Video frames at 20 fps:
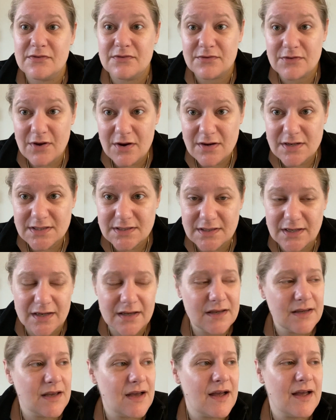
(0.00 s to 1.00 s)

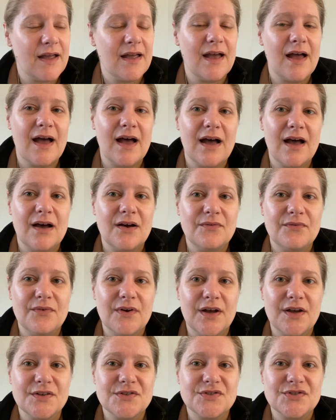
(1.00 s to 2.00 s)
Thursday, I have
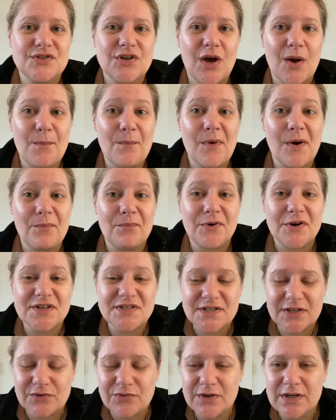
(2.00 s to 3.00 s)
some
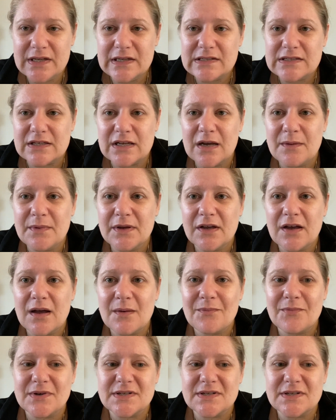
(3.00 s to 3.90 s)
brushed acrylics coming up,